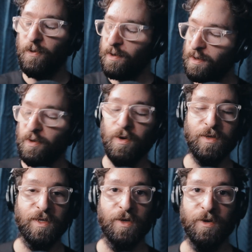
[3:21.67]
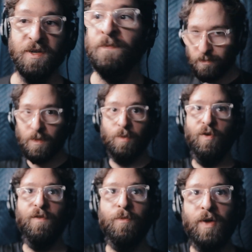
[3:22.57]
or close to it.
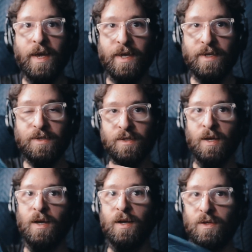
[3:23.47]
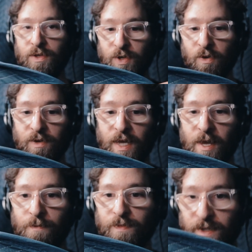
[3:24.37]
Moving blankets don't
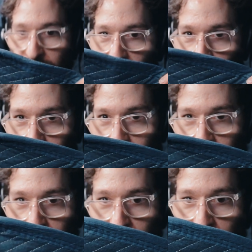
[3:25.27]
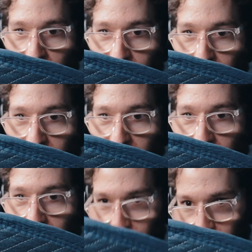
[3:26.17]
keep sound from
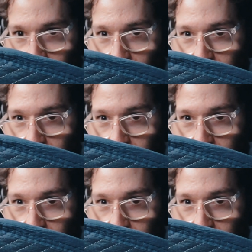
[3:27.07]
getting through them.